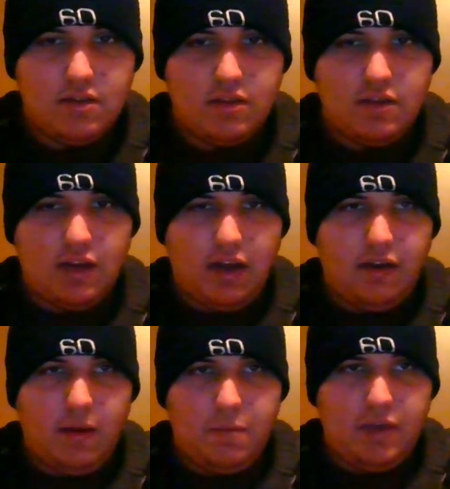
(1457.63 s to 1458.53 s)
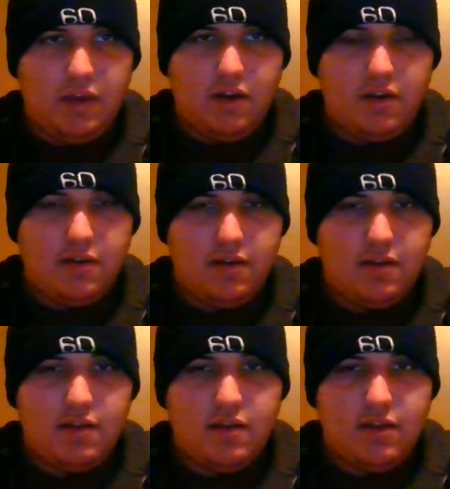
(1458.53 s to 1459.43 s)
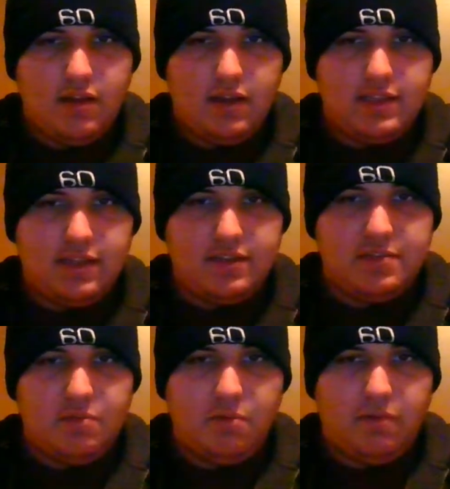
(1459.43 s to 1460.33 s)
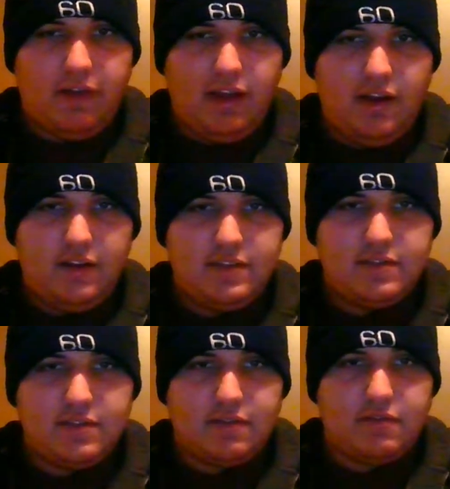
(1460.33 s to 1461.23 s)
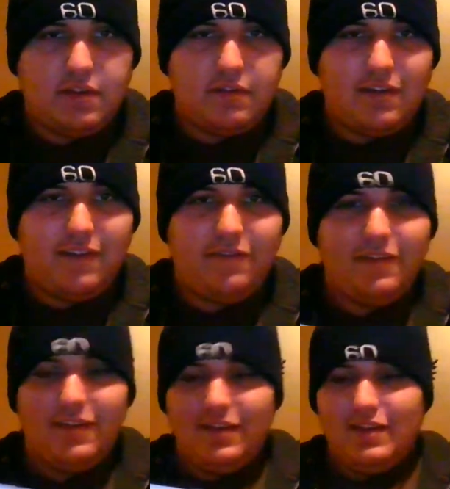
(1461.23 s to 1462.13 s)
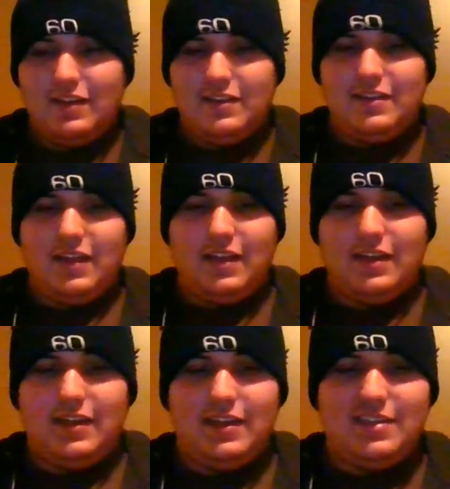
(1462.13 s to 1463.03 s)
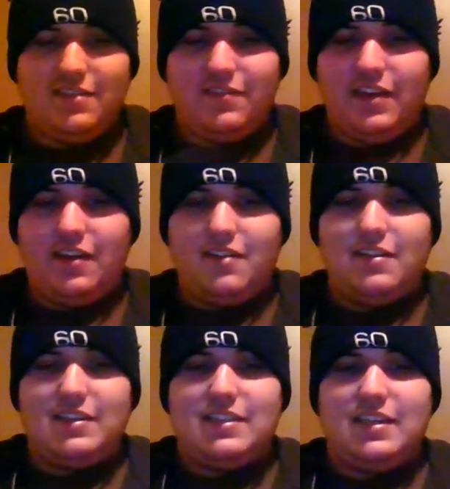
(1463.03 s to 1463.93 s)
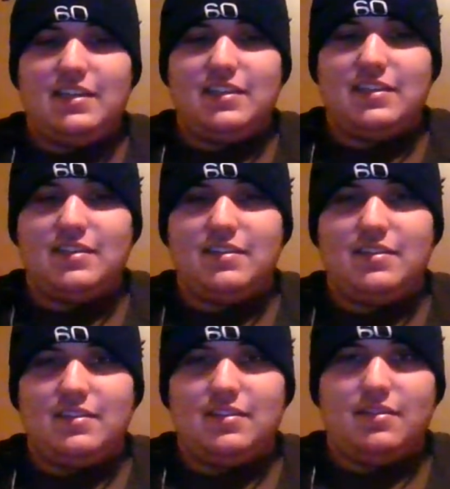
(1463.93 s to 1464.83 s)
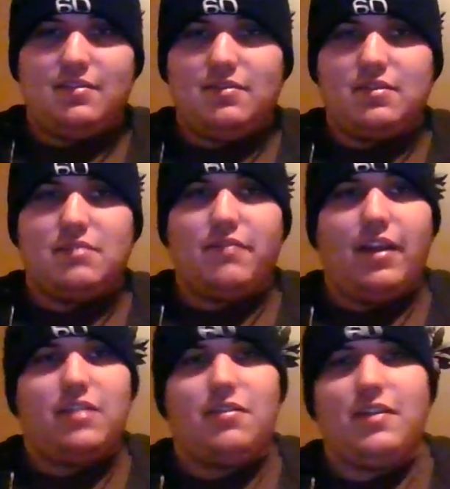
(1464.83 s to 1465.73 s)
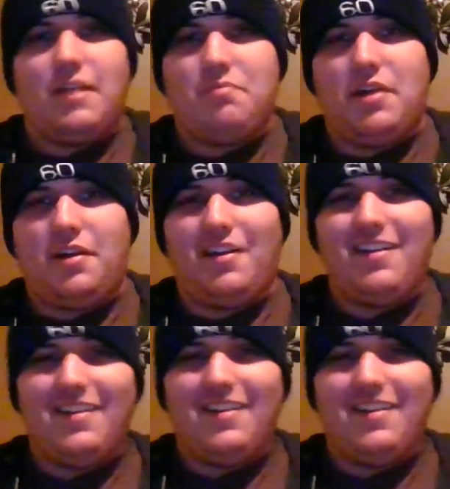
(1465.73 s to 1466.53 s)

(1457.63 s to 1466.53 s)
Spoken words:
You hear how up here it sounds smooth, but right here it sounds like really rough. So that adhesive layer, this thing just right through it like butter.